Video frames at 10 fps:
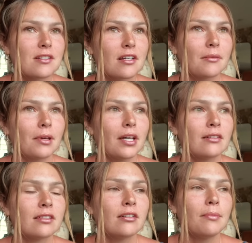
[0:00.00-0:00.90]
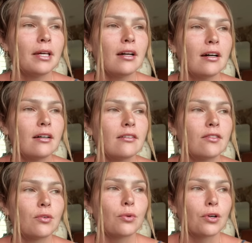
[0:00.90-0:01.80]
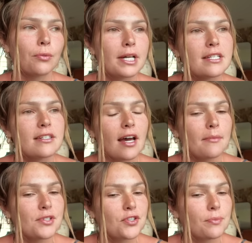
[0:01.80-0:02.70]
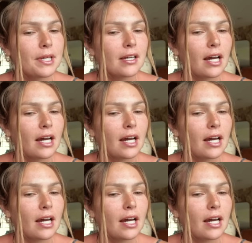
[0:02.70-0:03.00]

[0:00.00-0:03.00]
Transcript: going to be a little bit of a whirlwind, I'm assuming.